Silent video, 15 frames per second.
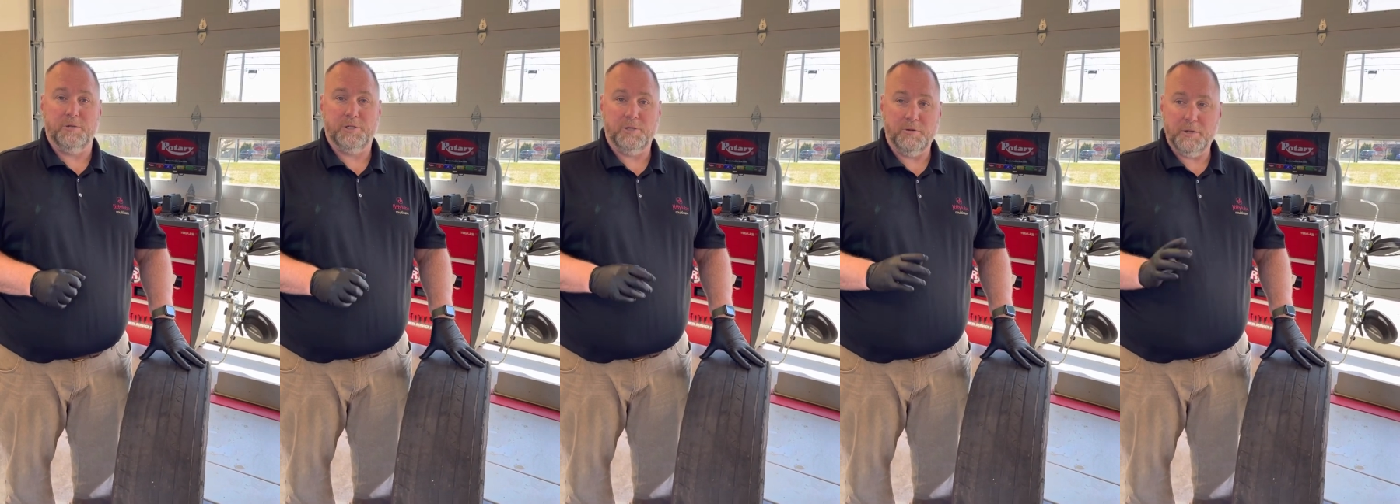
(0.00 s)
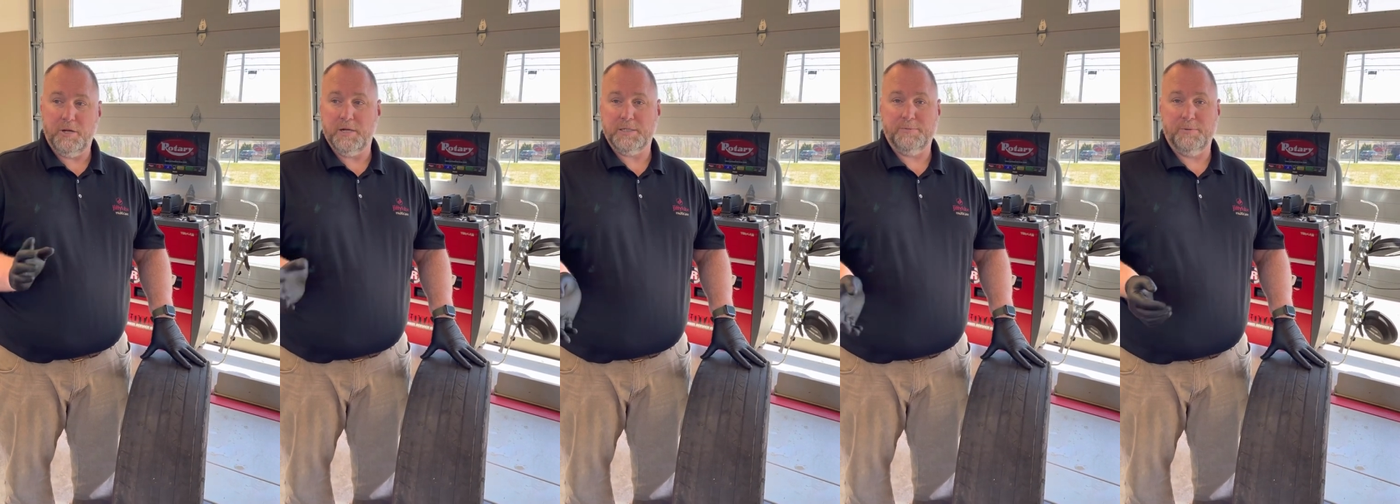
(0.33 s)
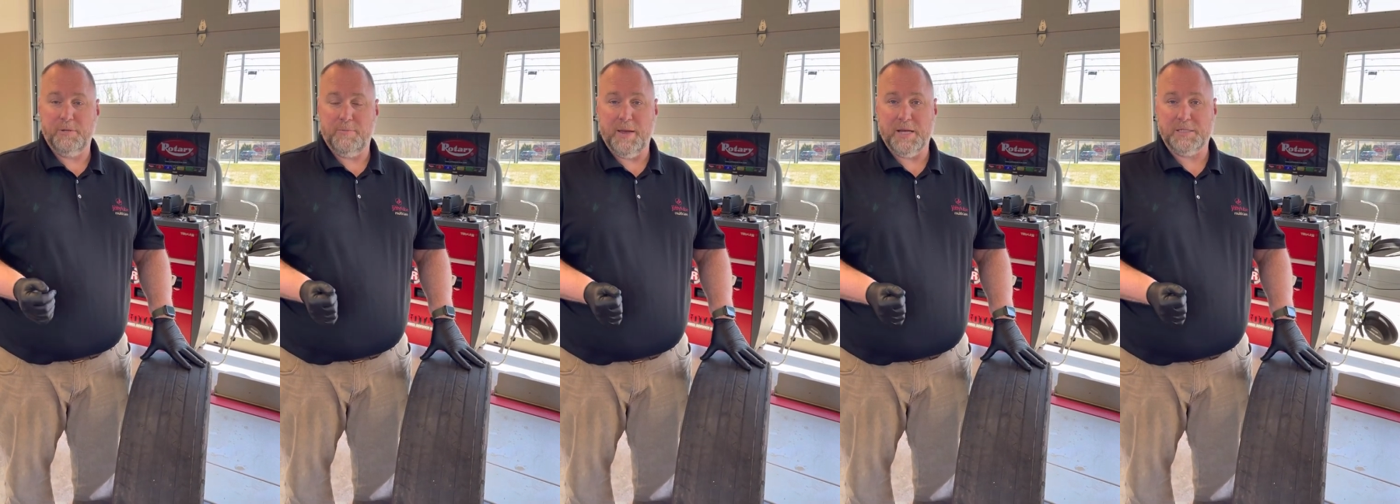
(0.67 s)
Show the customer
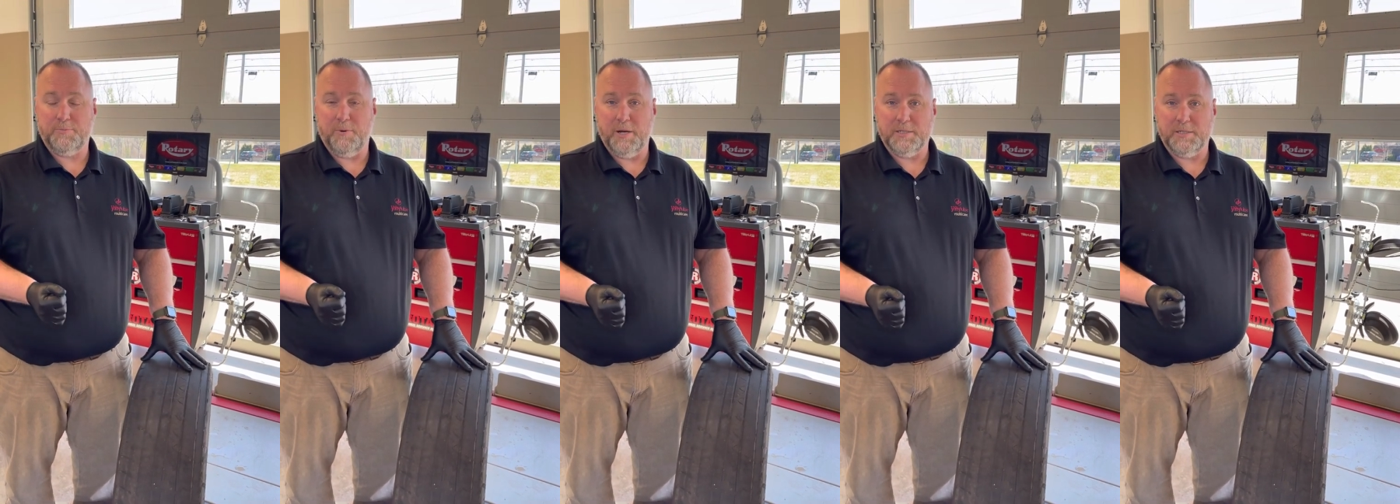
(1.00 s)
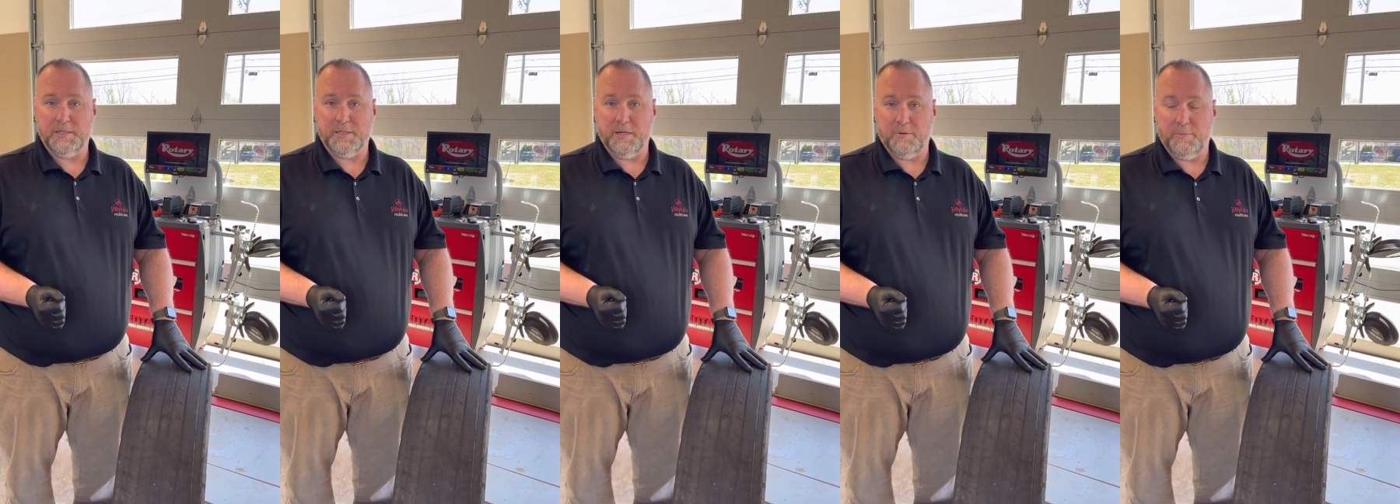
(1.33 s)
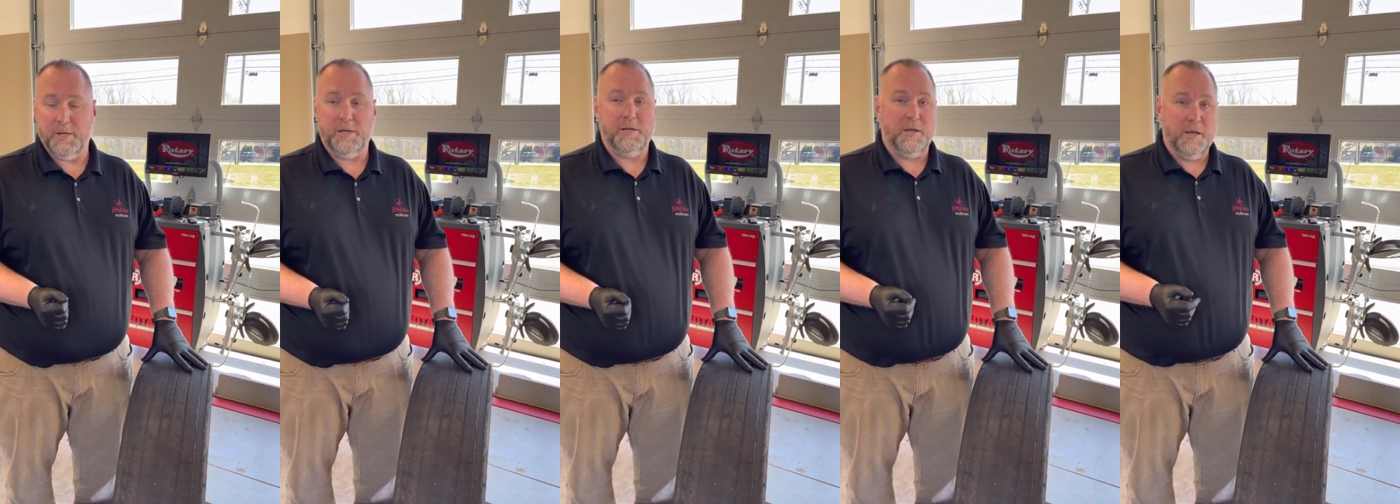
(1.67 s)
the max price it's going to be.